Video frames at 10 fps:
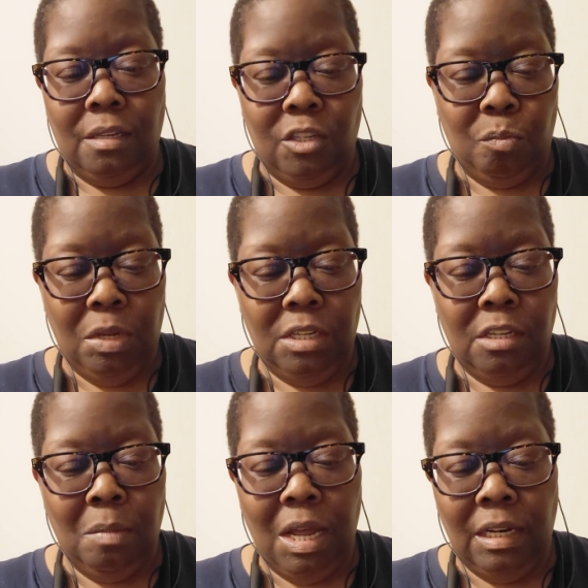speak
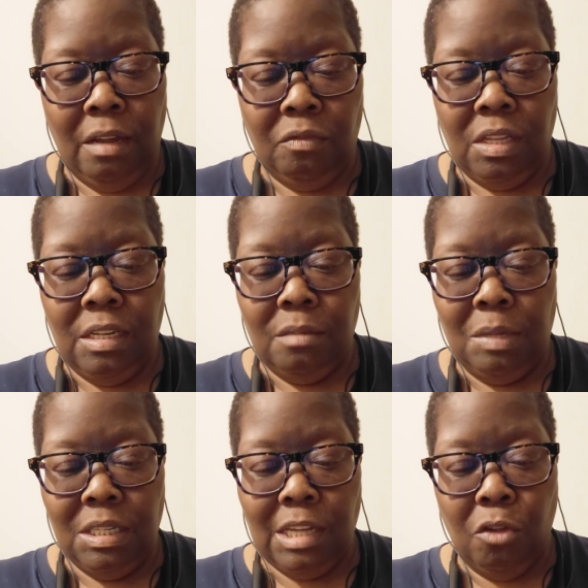to my lefties,
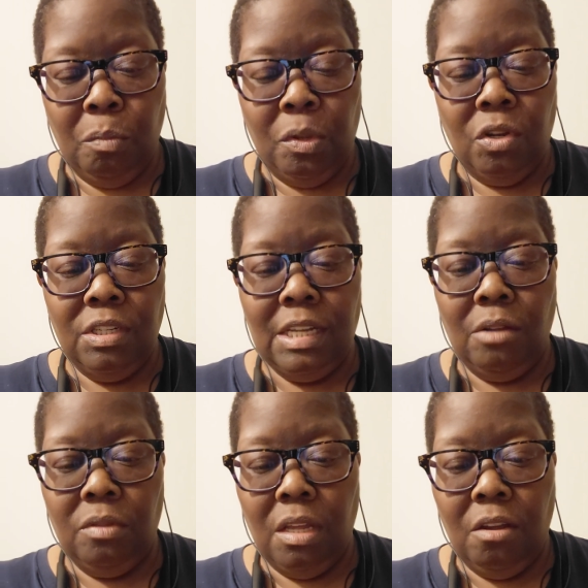my southpaws
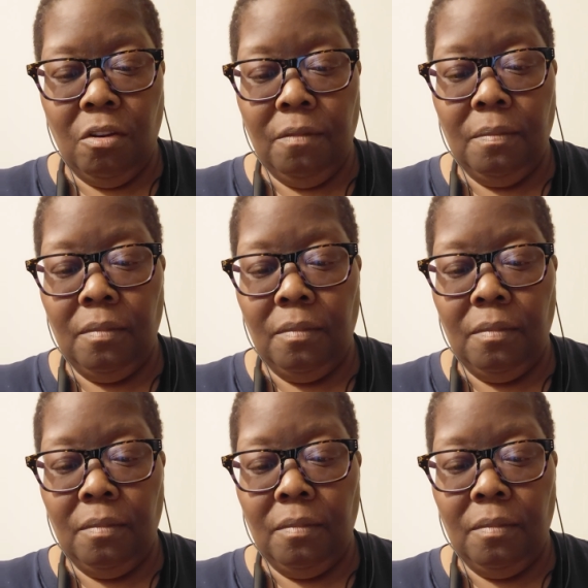out there,